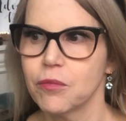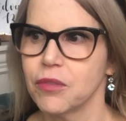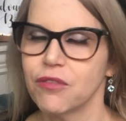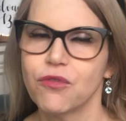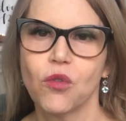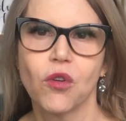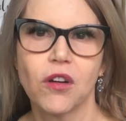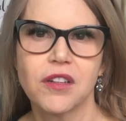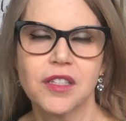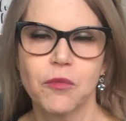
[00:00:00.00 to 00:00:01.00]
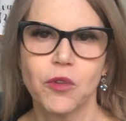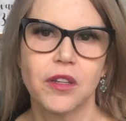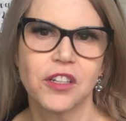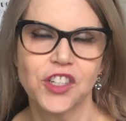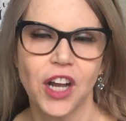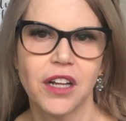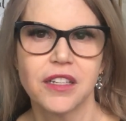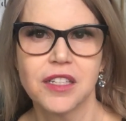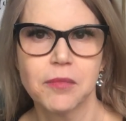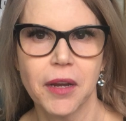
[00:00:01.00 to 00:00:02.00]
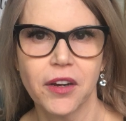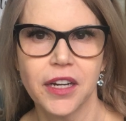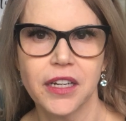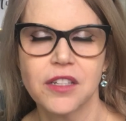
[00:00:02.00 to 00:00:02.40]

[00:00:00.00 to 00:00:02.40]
before someone the child is married.